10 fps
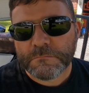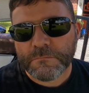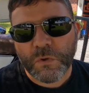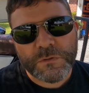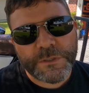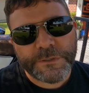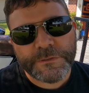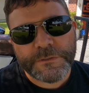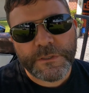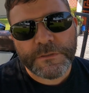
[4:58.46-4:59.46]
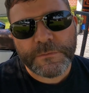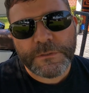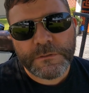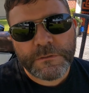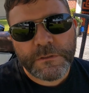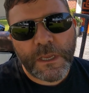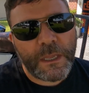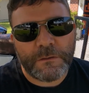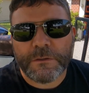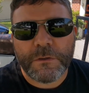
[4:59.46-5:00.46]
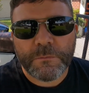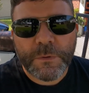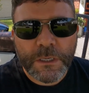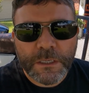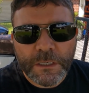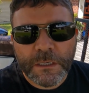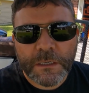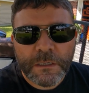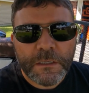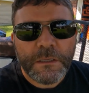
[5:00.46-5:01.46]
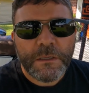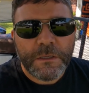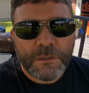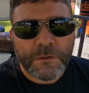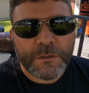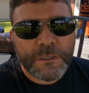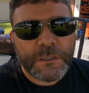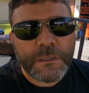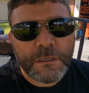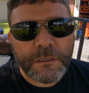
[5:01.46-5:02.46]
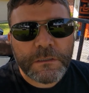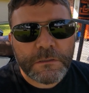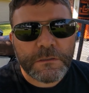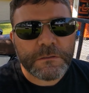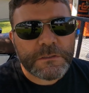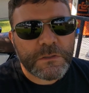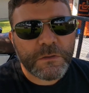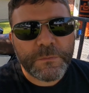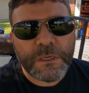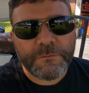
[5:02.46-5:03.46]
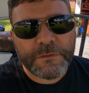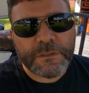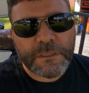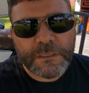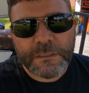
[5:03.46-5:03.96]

motorcycle salesman. I don't know. But, he told me everything that he